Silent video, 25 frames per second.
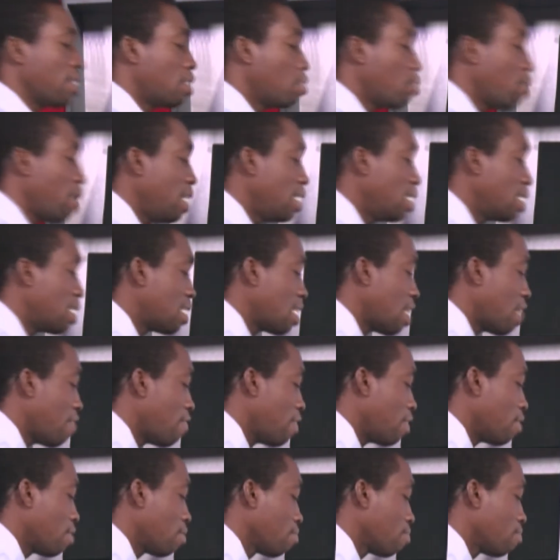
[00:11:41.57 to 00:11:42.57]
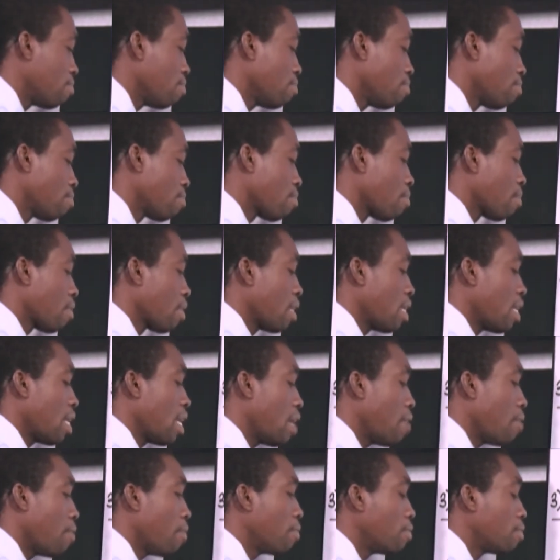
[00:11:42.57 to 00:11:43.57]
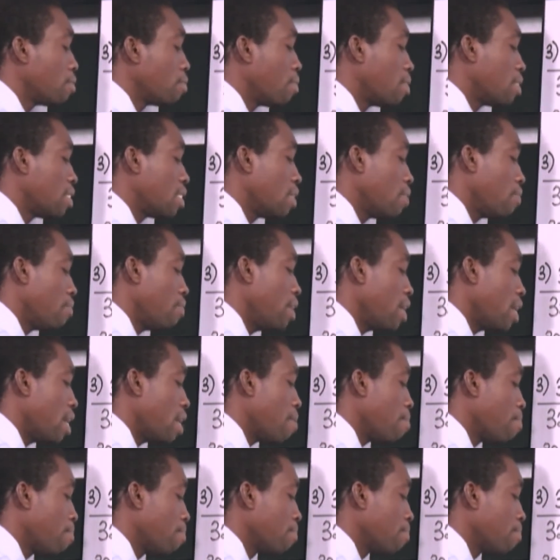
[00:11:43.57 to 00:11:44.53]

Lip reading: 27 equal to what? 3m.